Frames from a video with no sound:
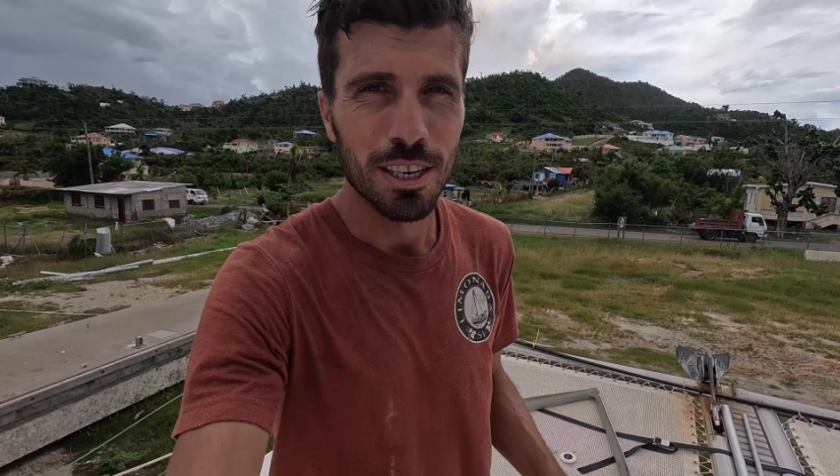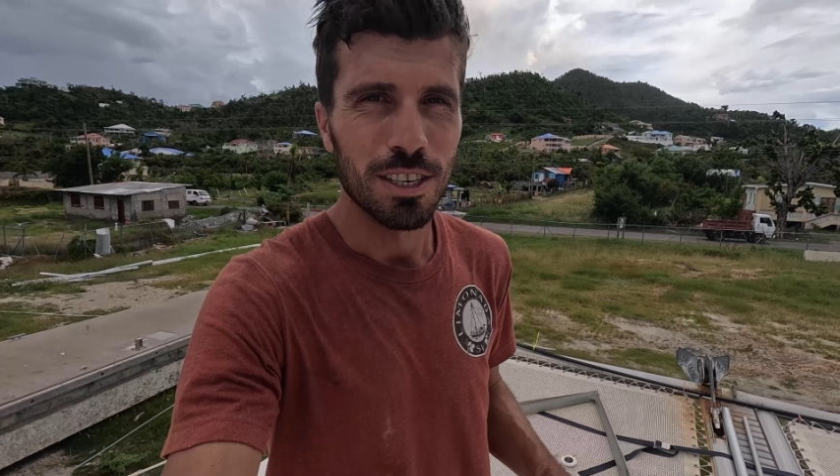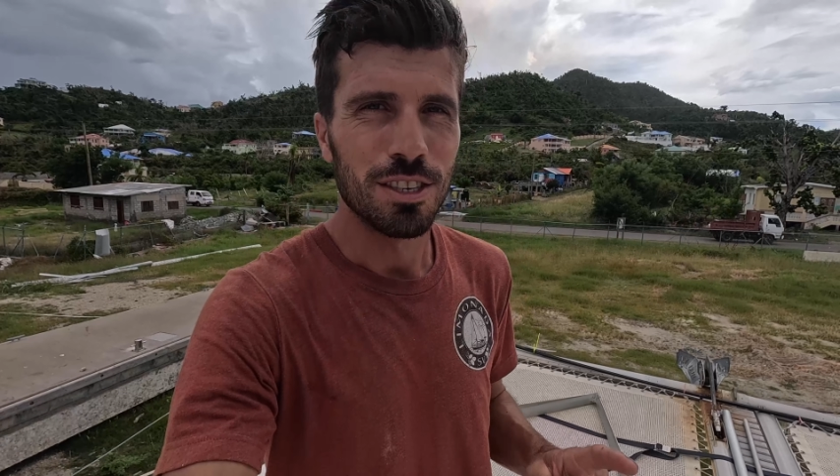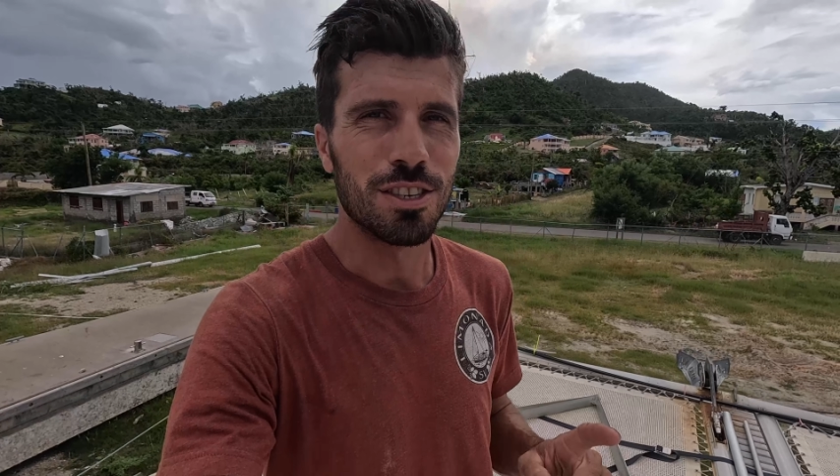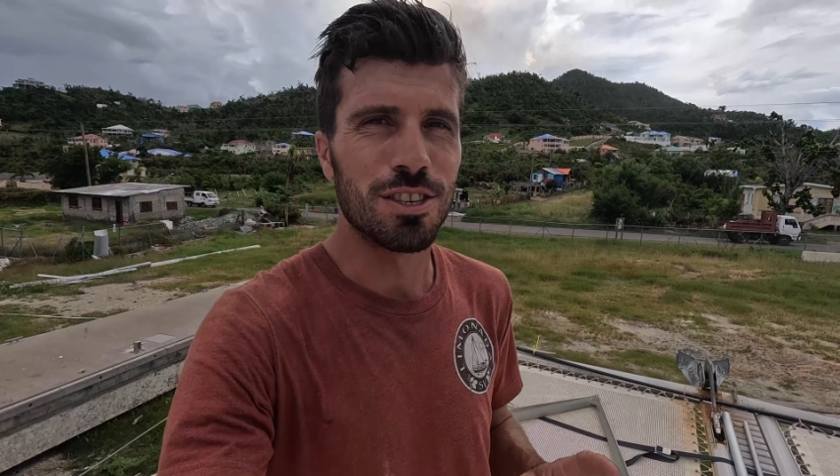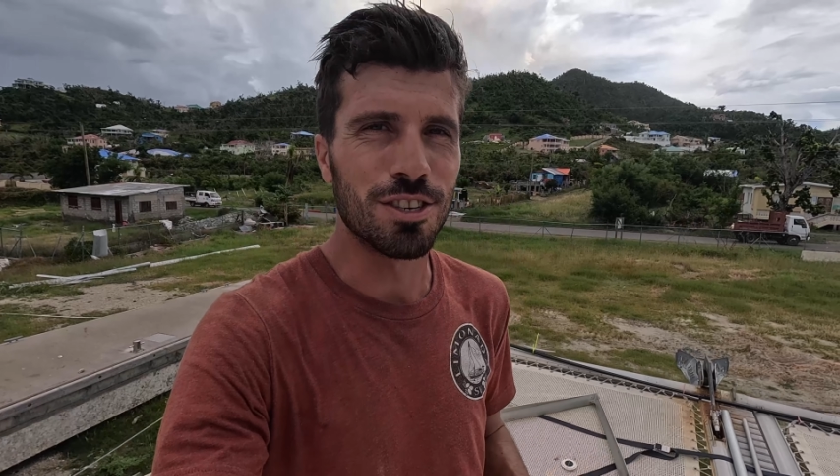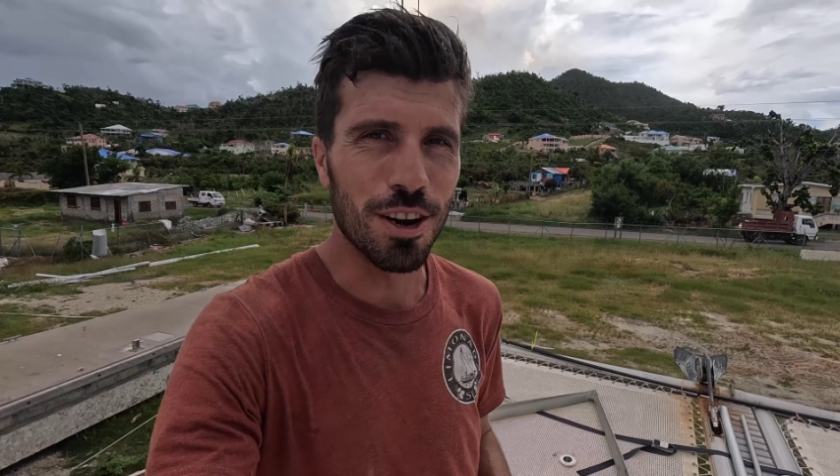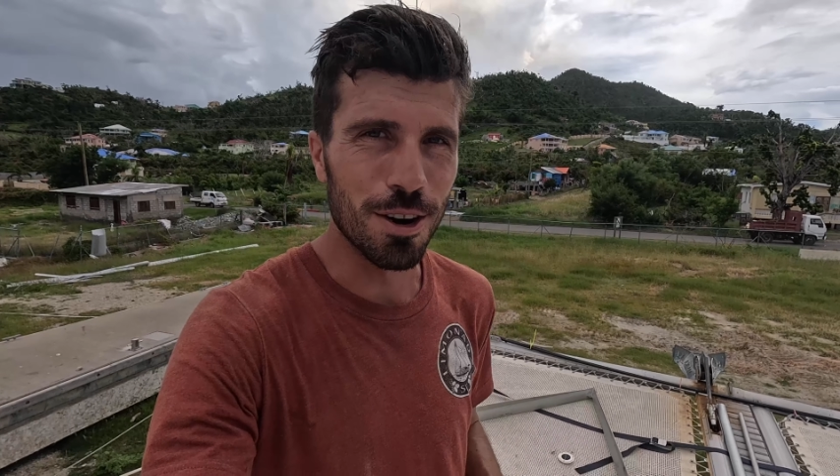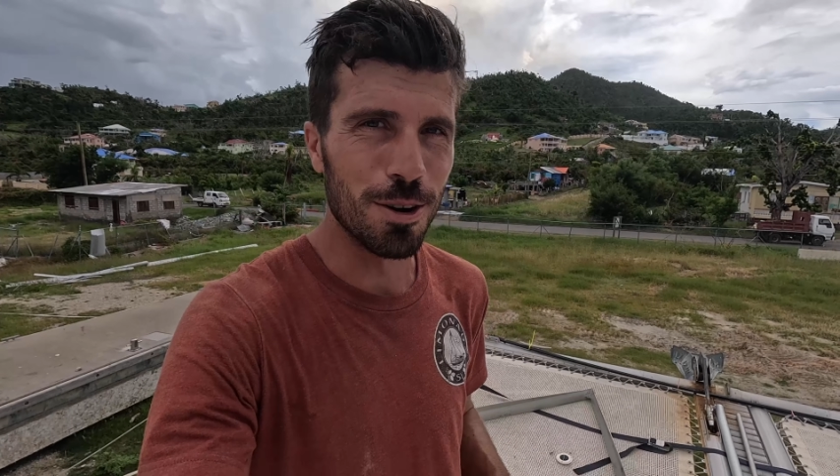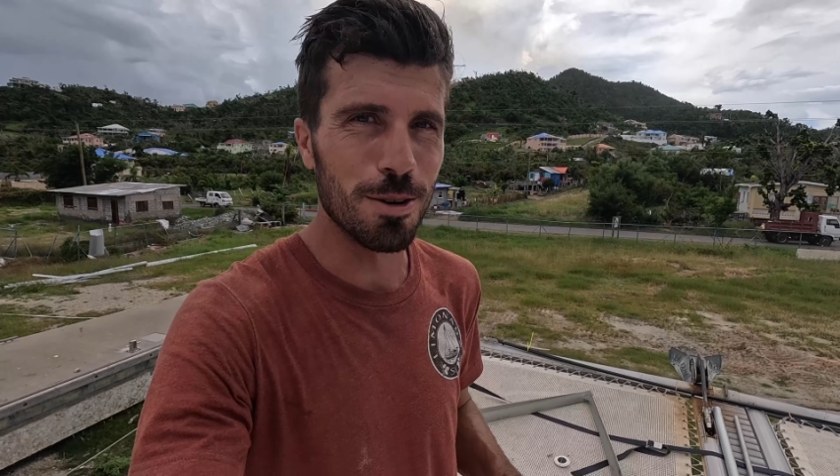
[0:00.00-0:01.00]

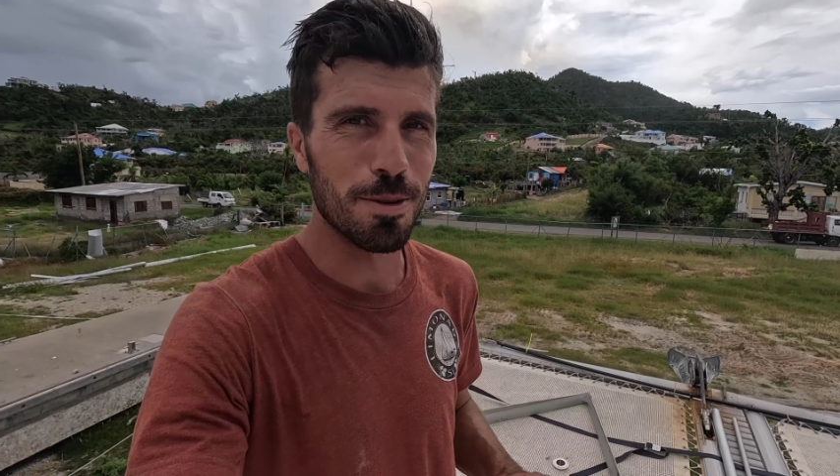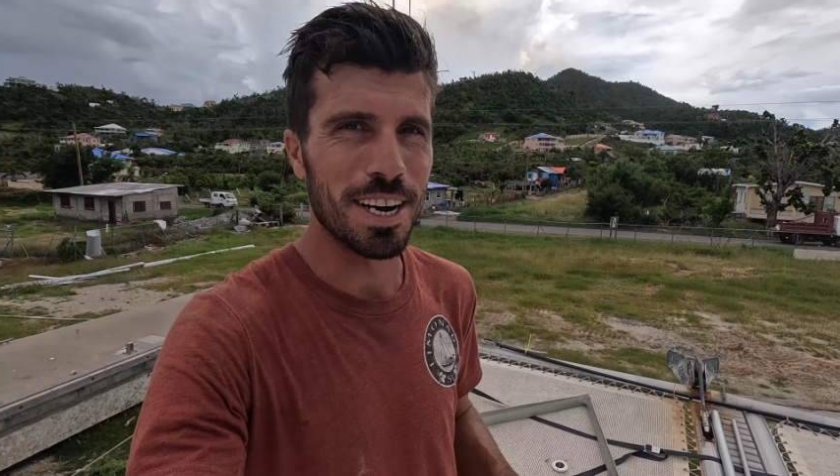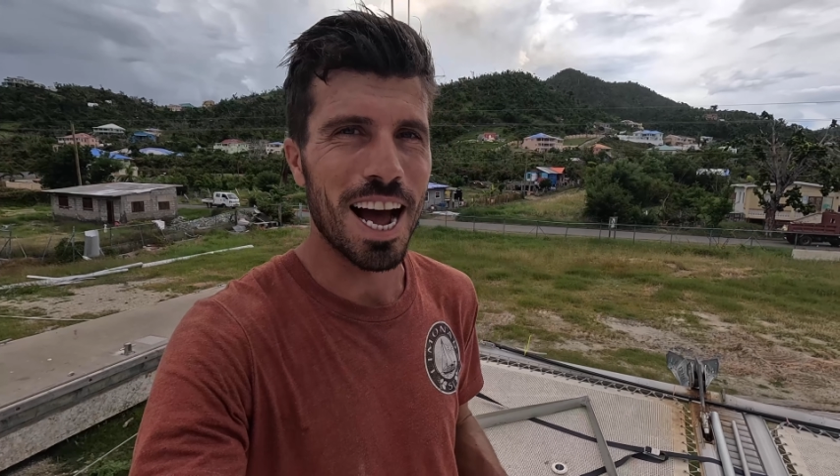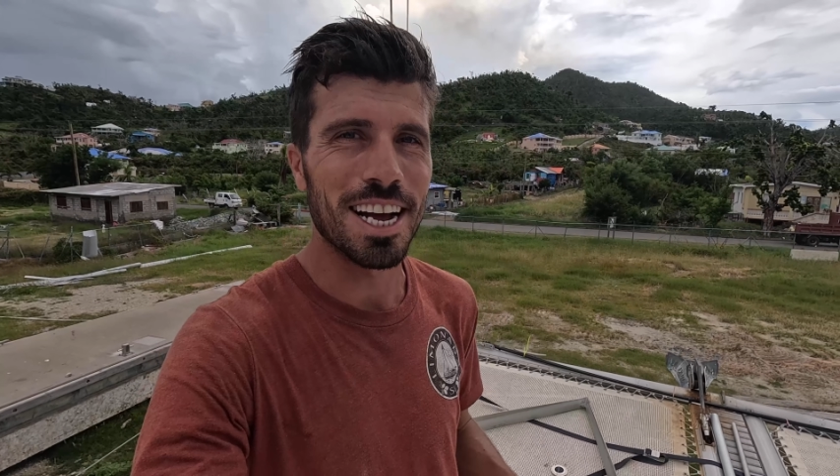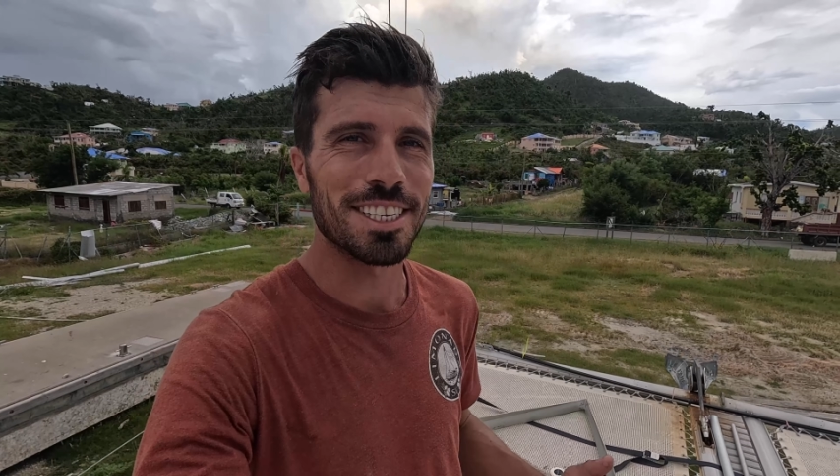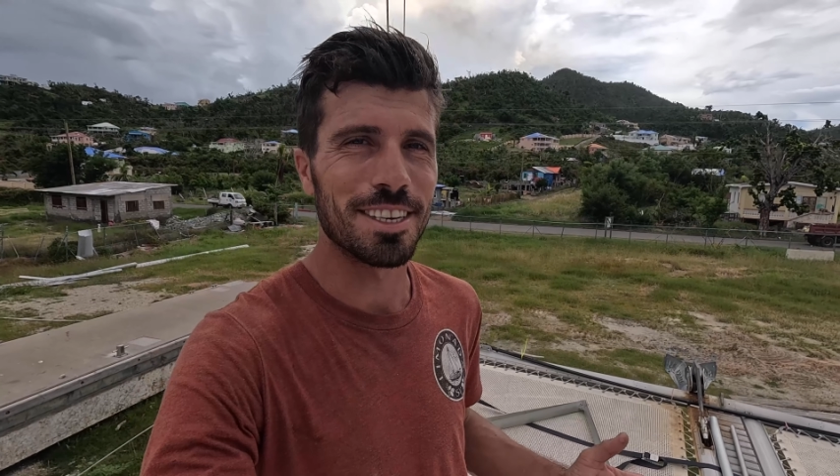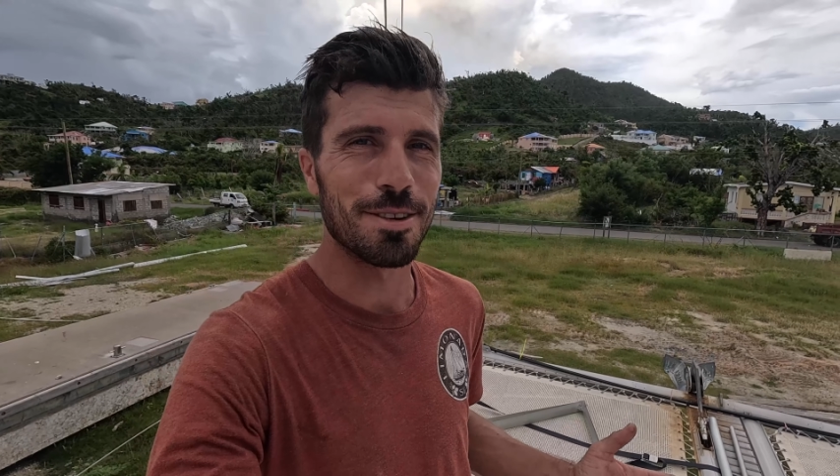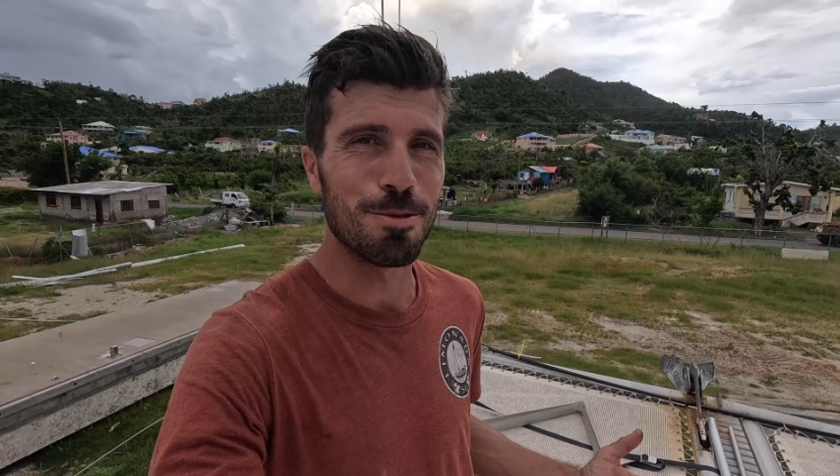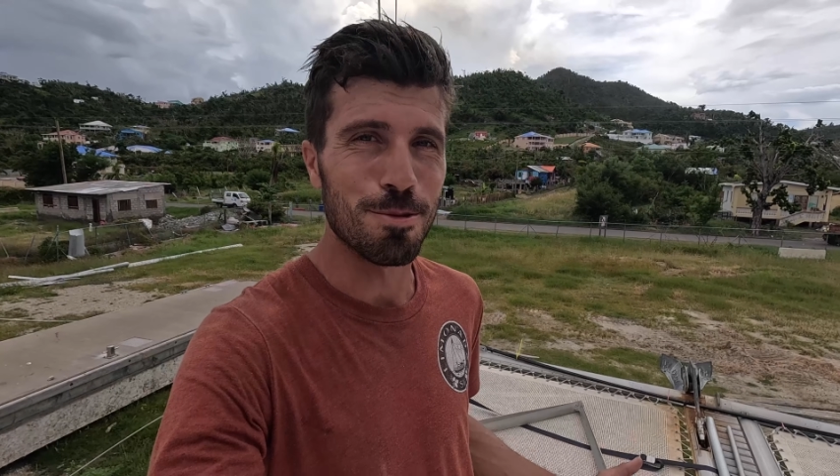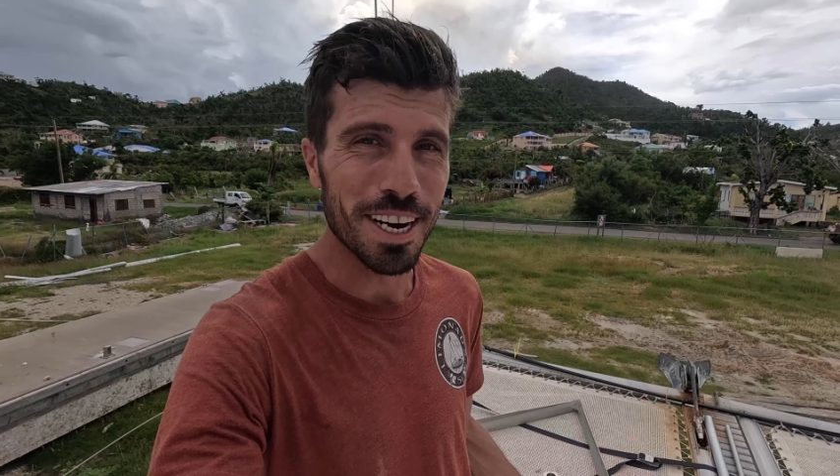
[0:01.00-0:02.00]
So I'm gonna ask
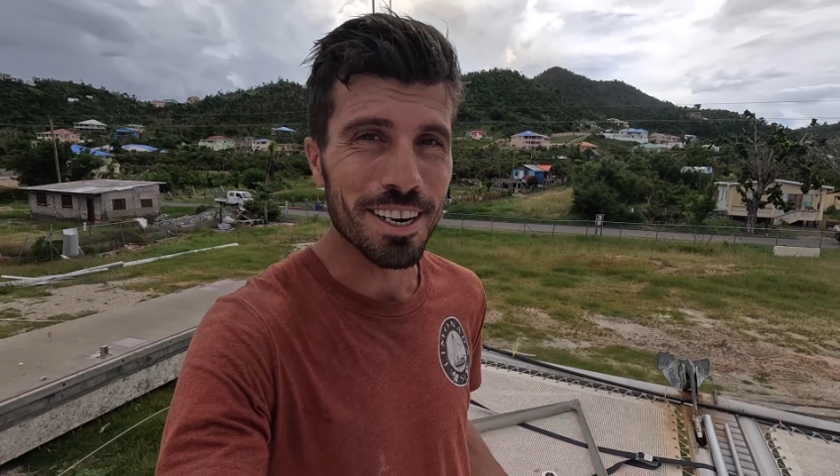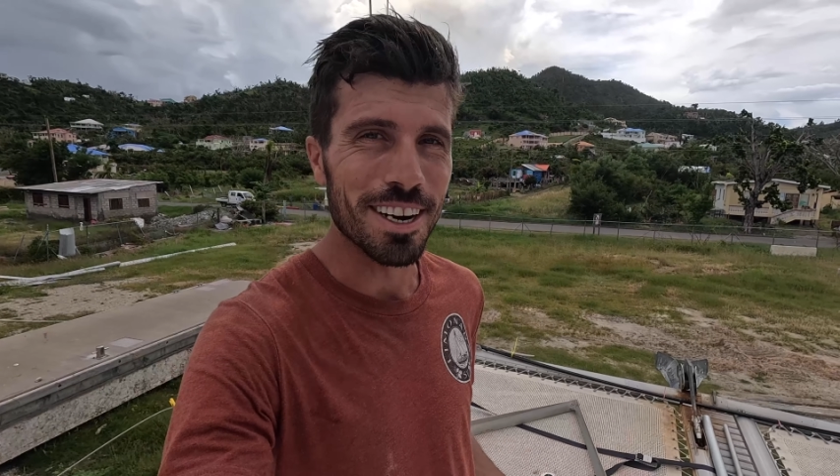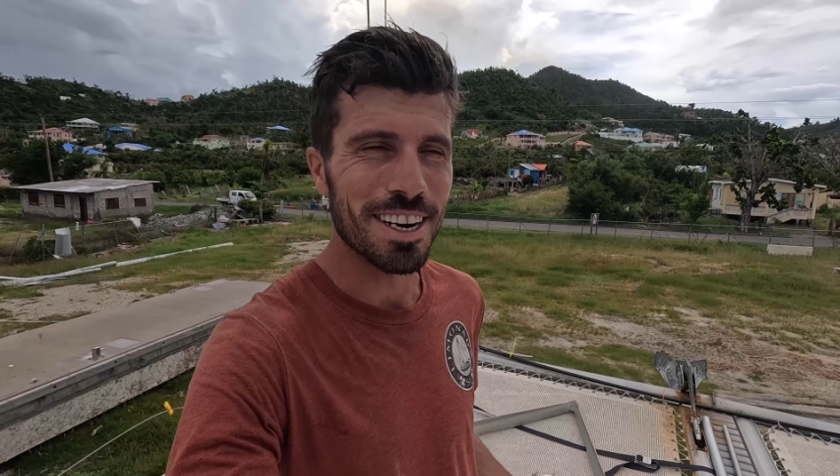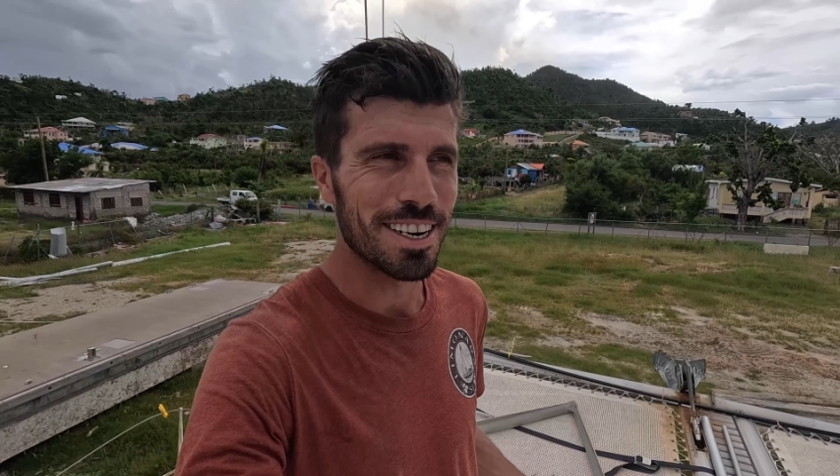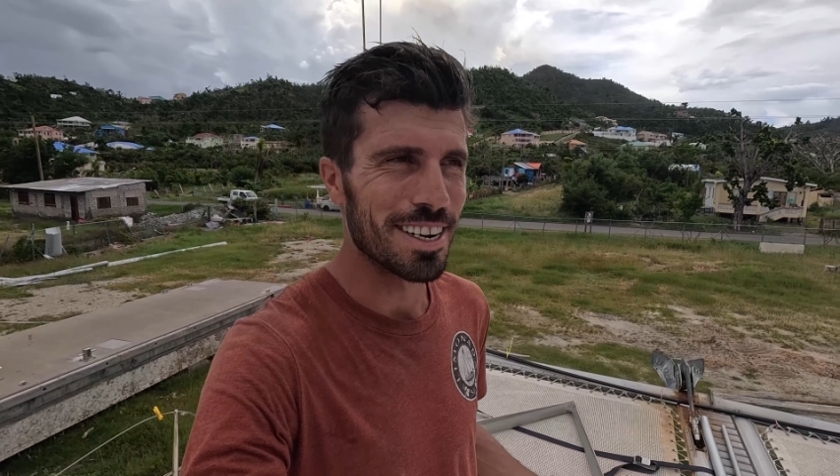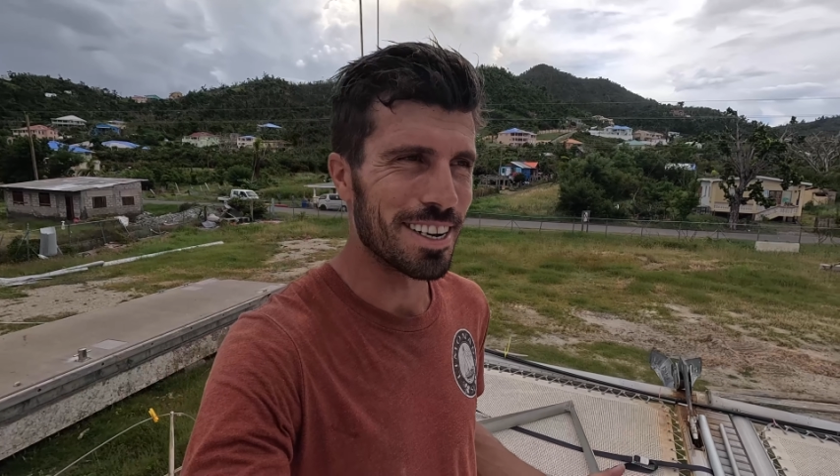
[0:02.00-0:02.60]
the rigger